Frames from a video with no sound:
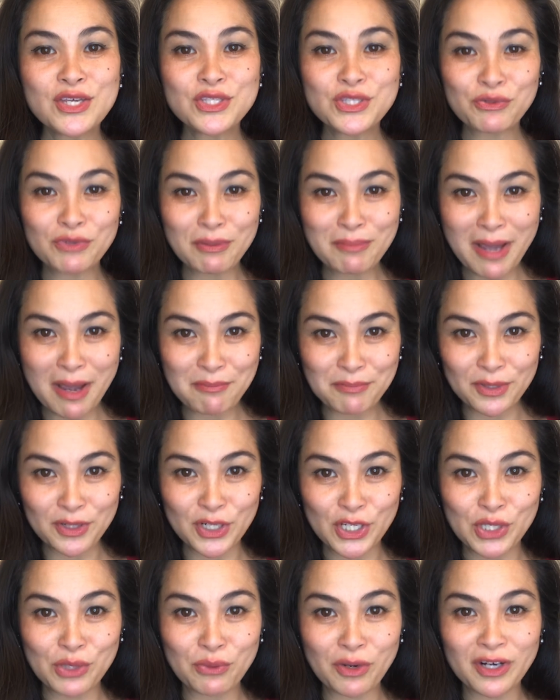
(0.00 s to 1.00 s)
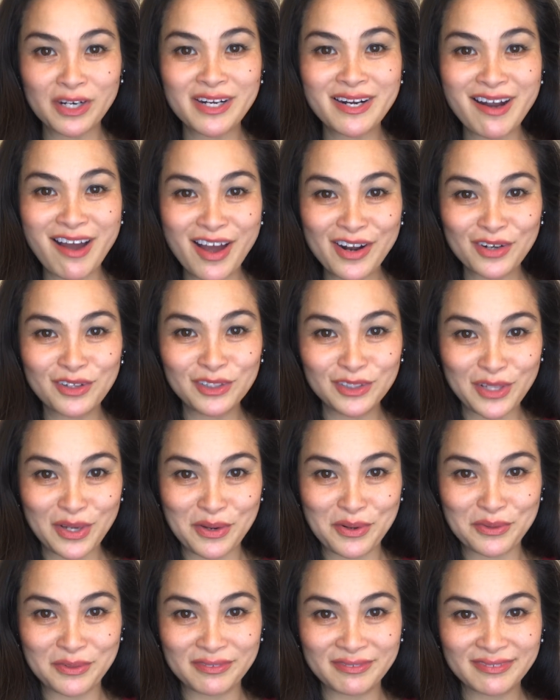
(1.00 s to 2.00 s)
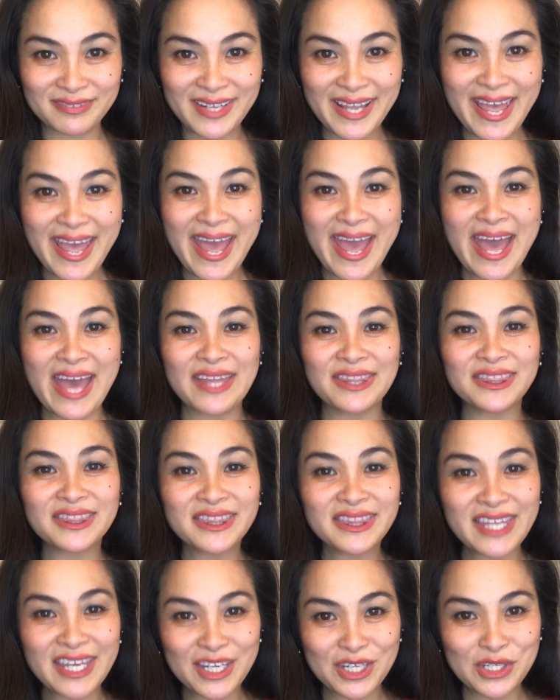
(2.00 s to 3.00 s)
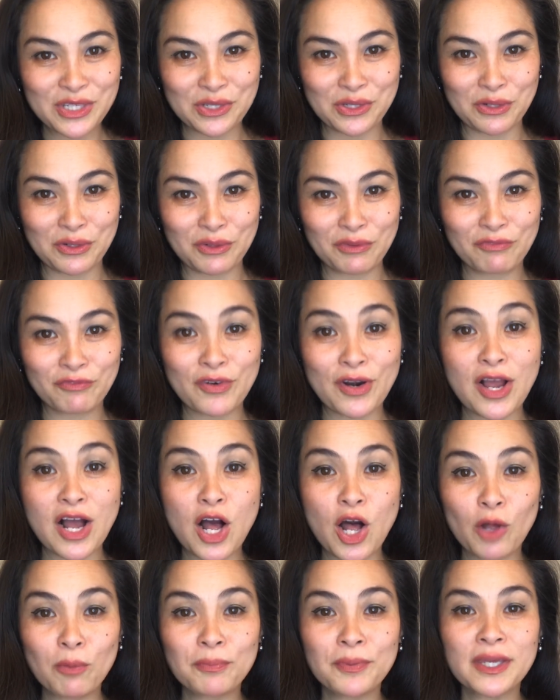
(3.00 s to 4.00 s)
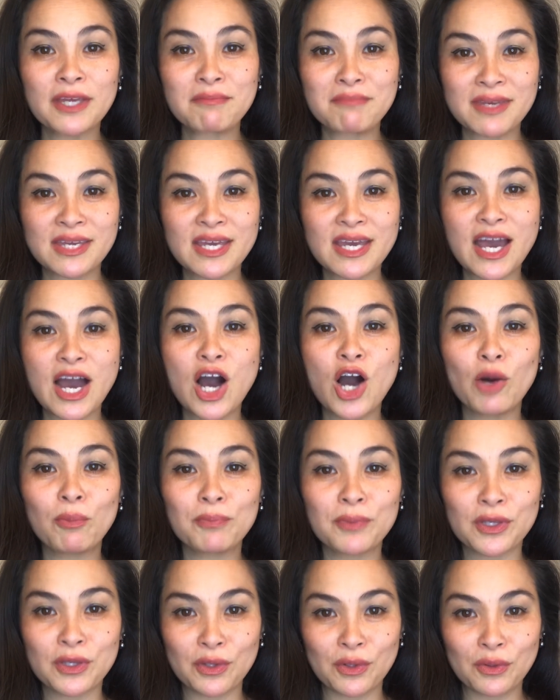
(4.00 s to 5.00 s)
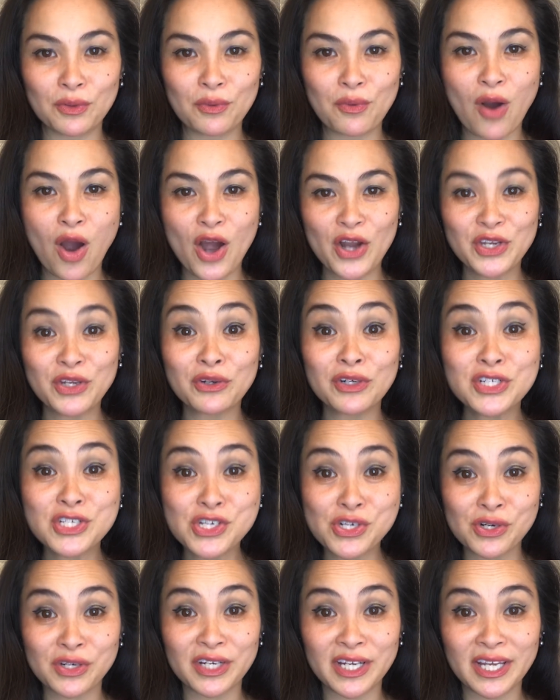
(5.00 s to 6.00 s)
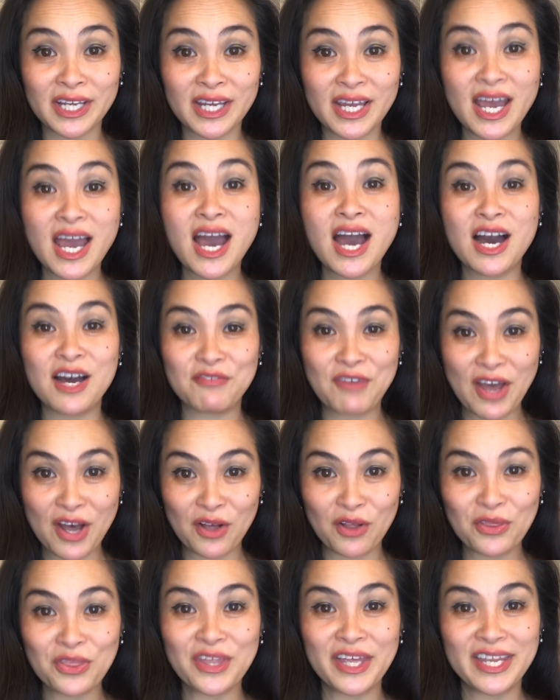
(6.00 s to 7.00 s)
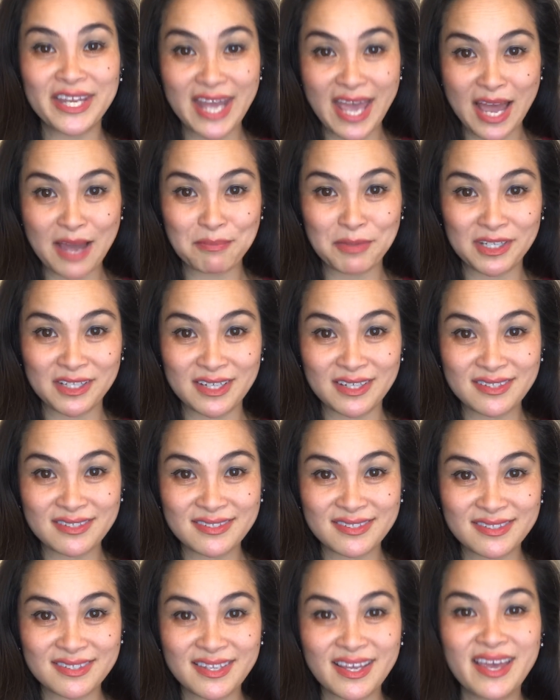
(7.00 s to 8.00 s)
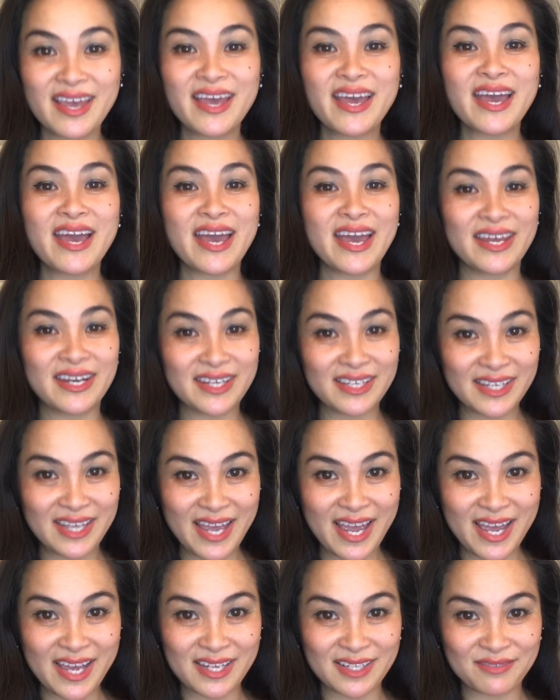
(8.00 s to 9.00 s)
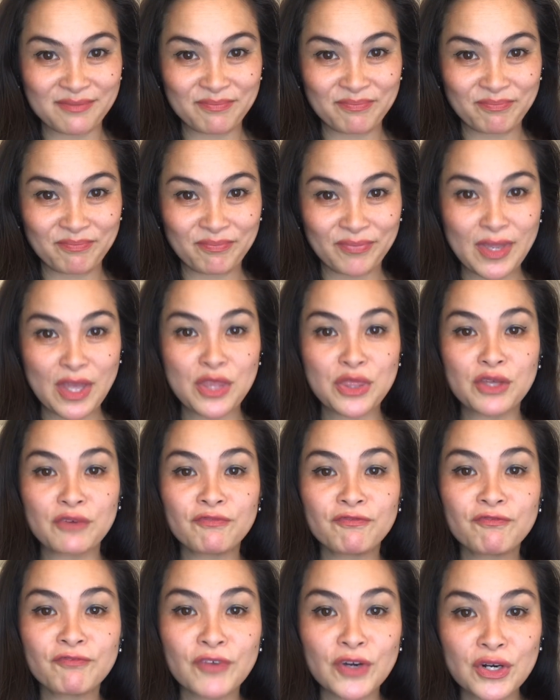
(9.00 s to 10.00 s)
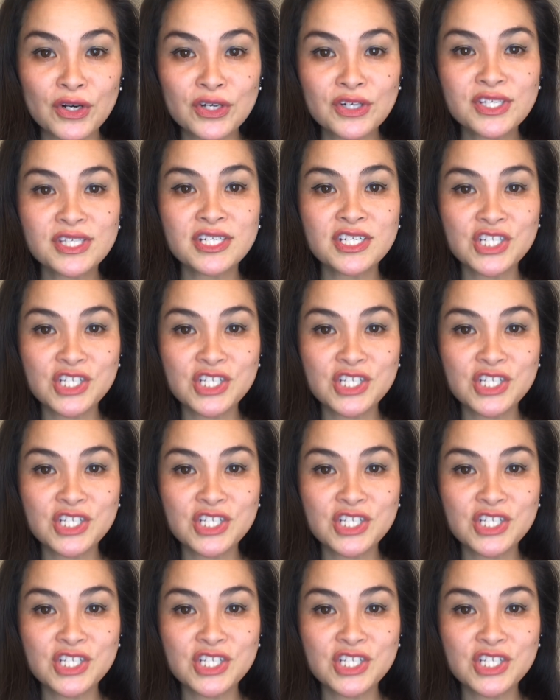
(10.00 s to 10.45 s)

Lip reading: So remember, you are not alone, and thank you for helping me help you on your journey of health and happiness. And again, the first